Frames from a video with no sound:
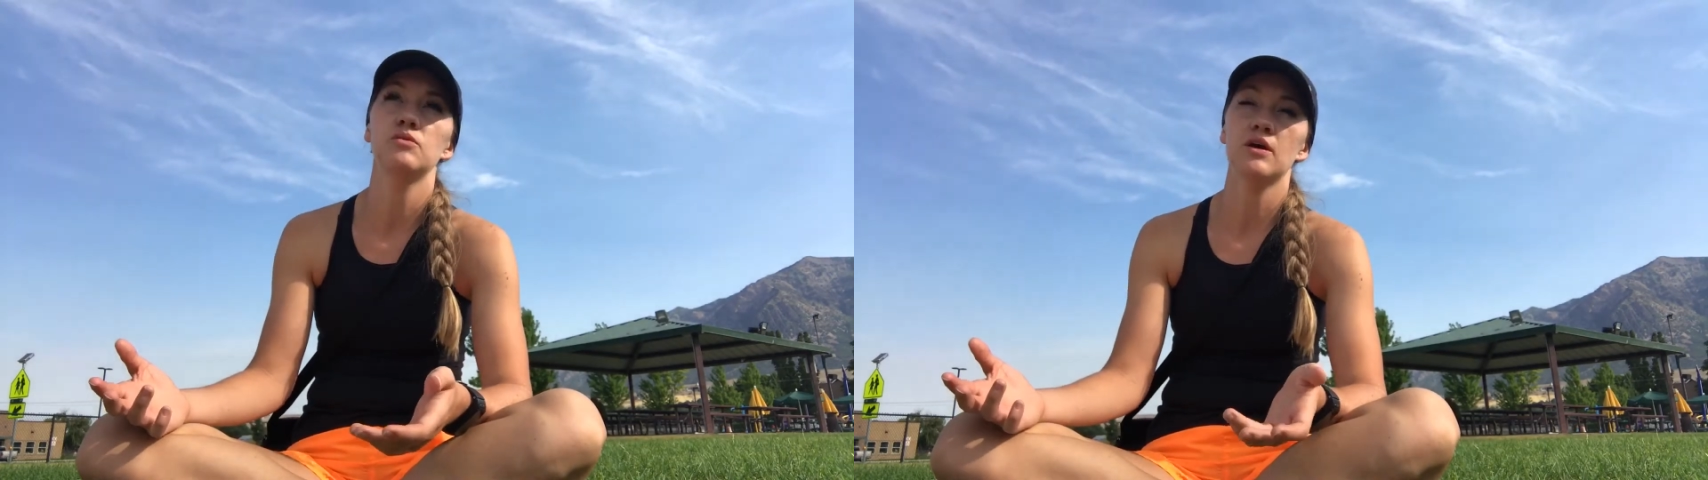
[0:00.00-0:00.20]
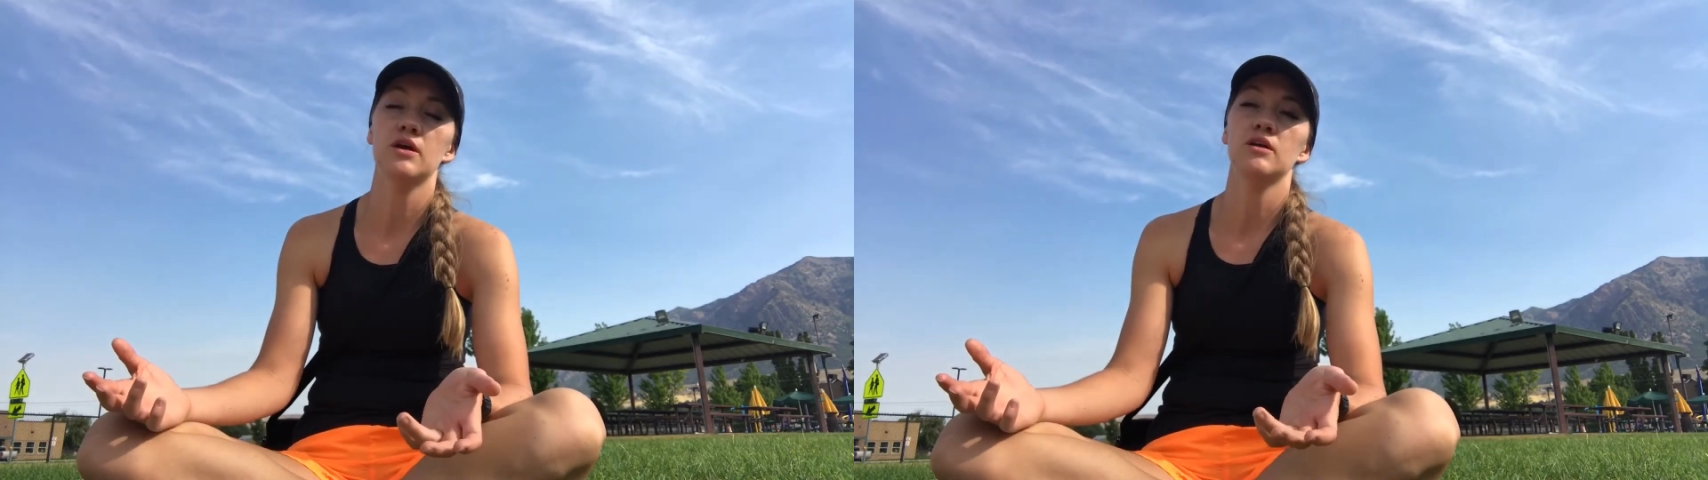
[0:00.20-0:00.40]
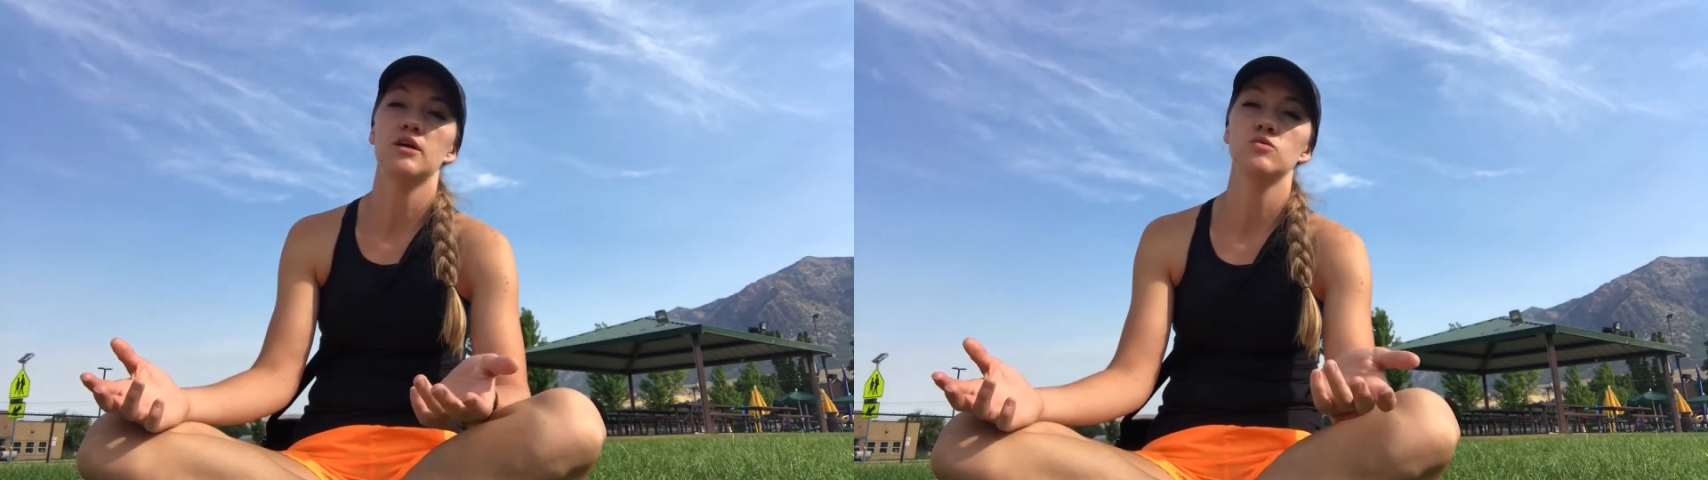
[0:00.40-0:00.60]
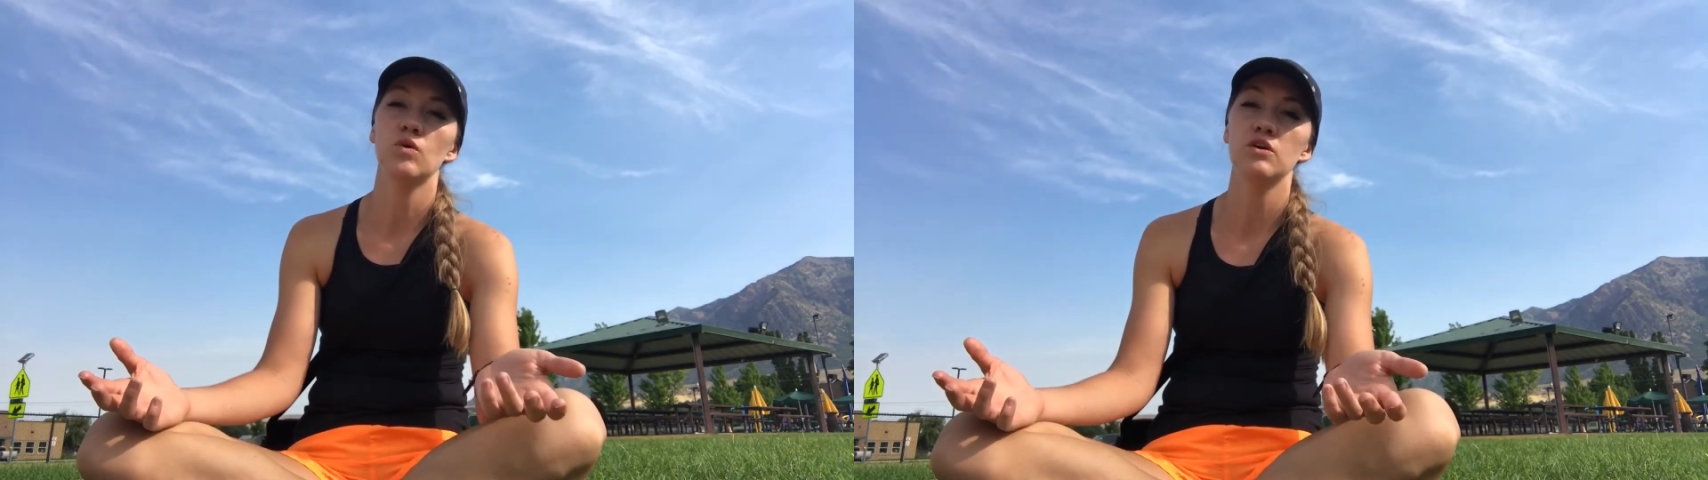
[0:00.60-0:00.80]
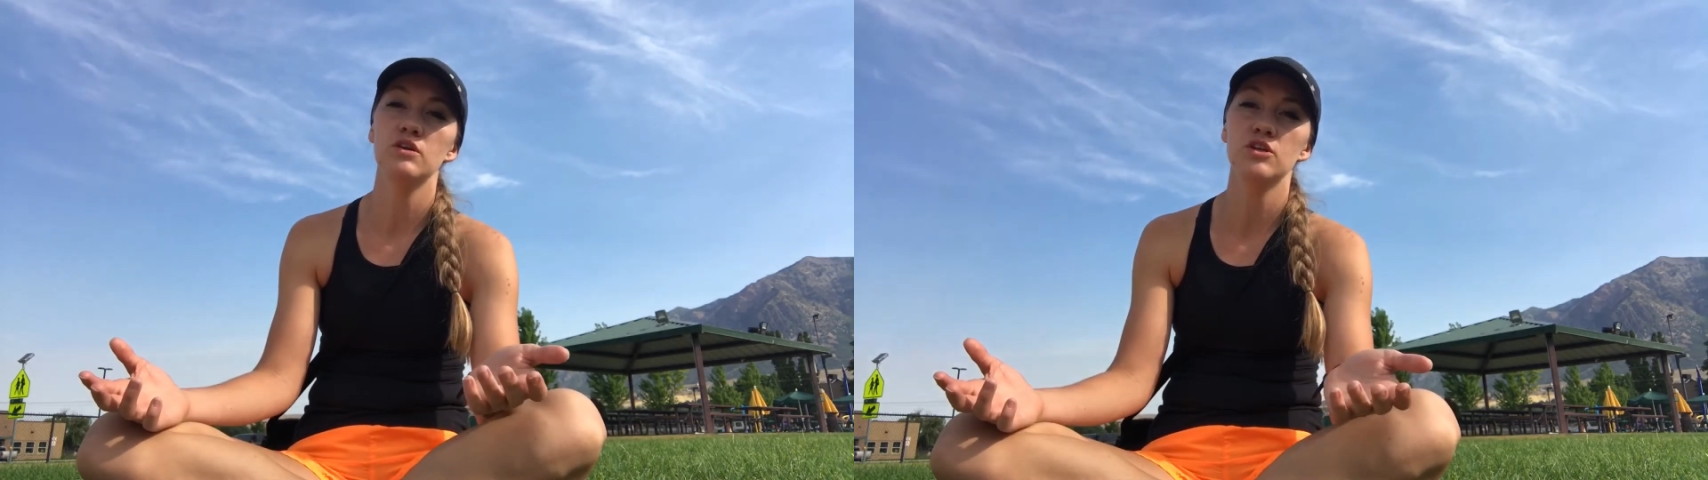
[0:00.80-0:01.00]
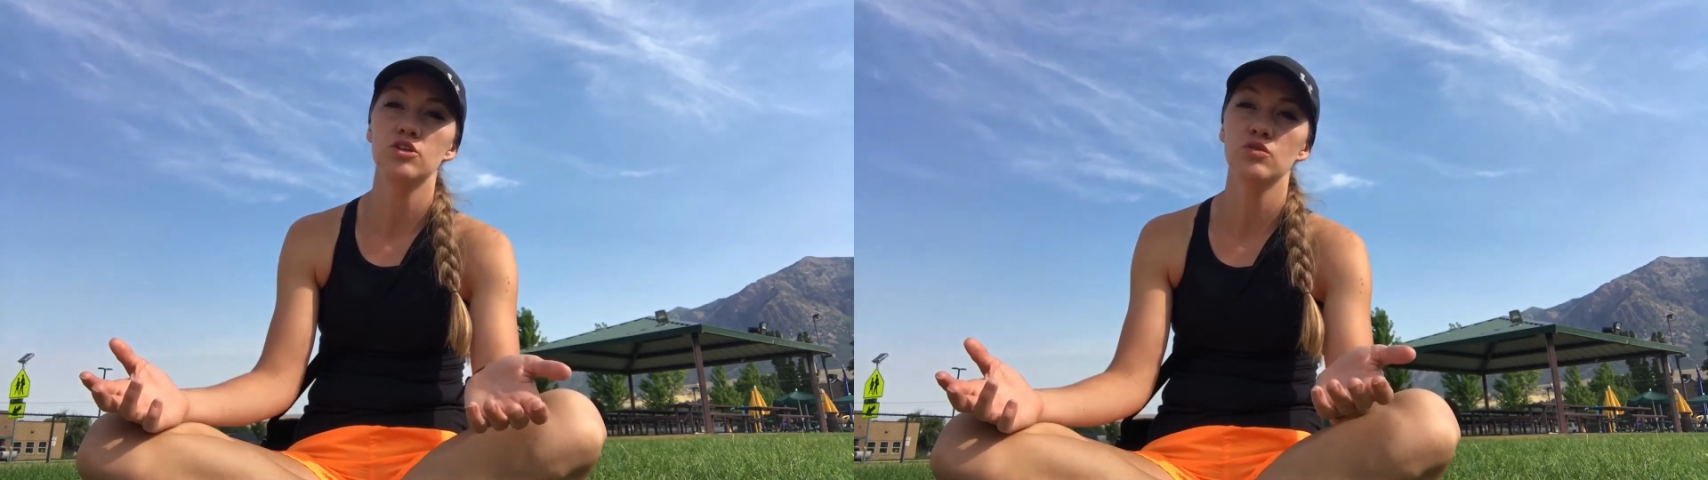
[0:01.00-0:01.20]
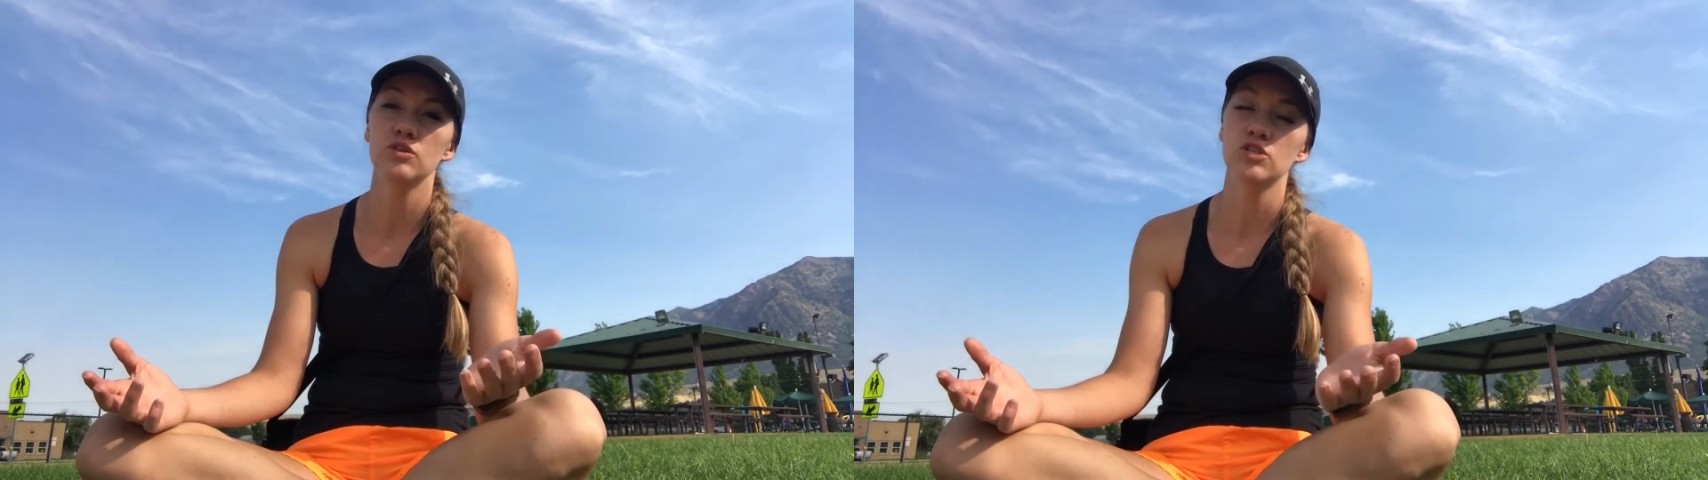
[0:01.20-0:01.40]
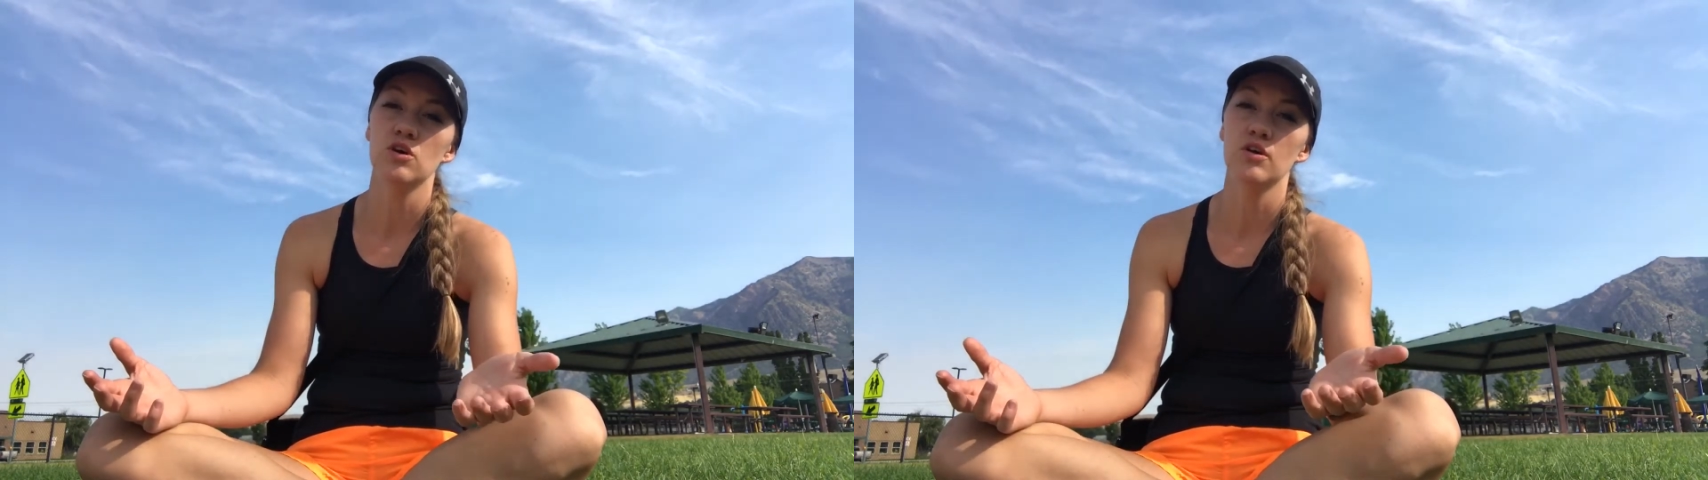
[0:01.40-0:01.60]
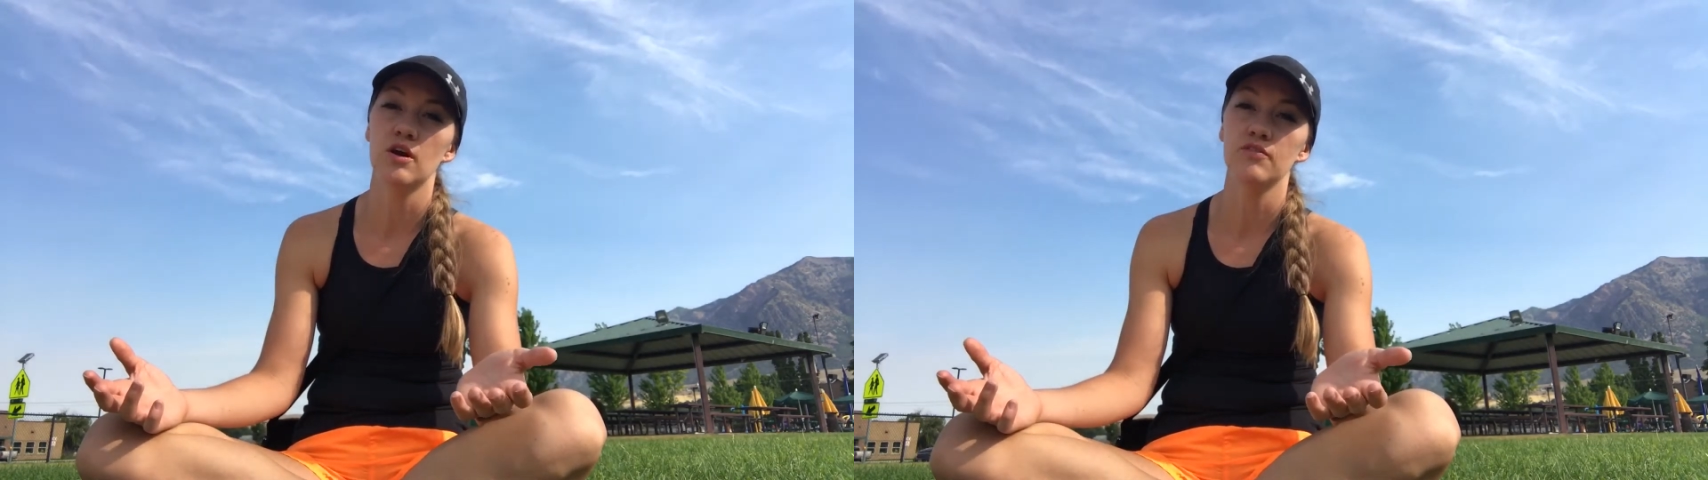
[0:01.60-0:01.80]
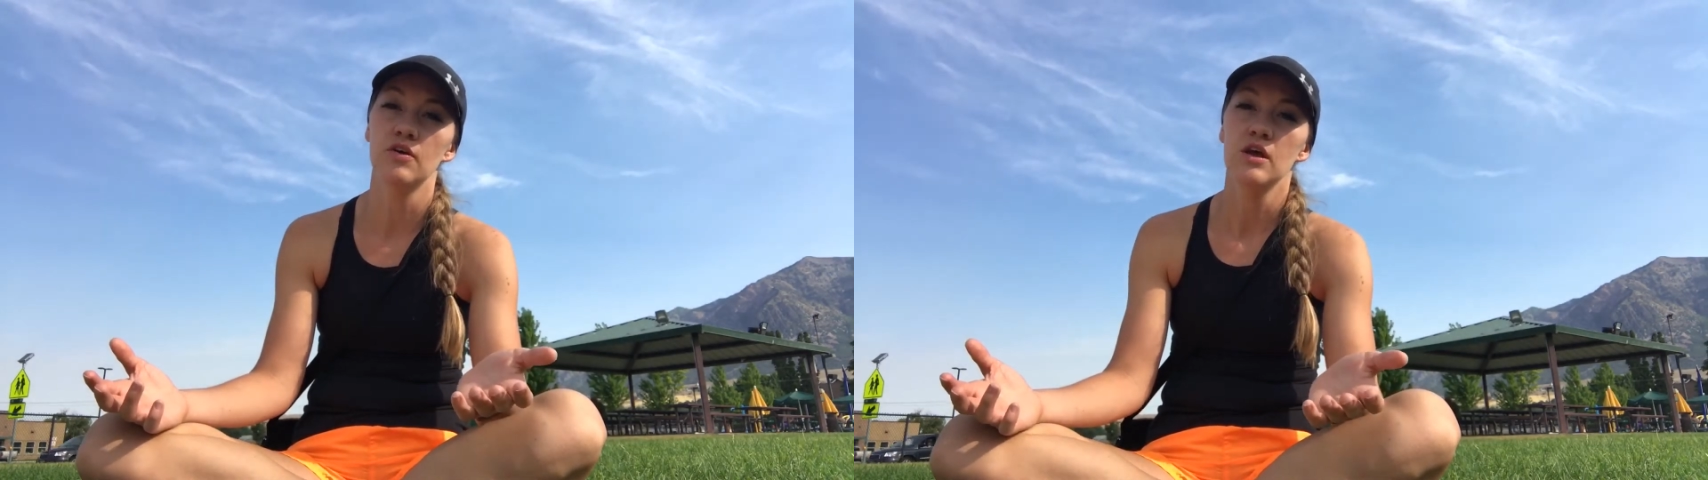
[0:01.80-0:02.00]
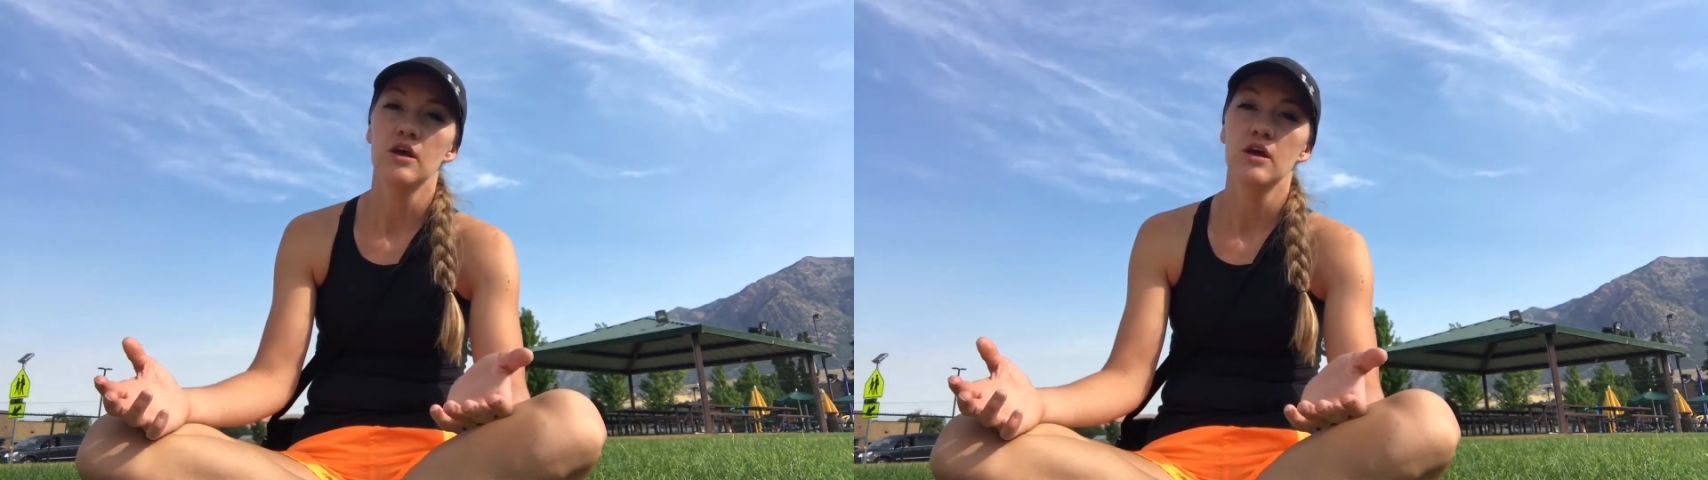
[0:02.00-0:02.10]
you recognize what you need to do to start off.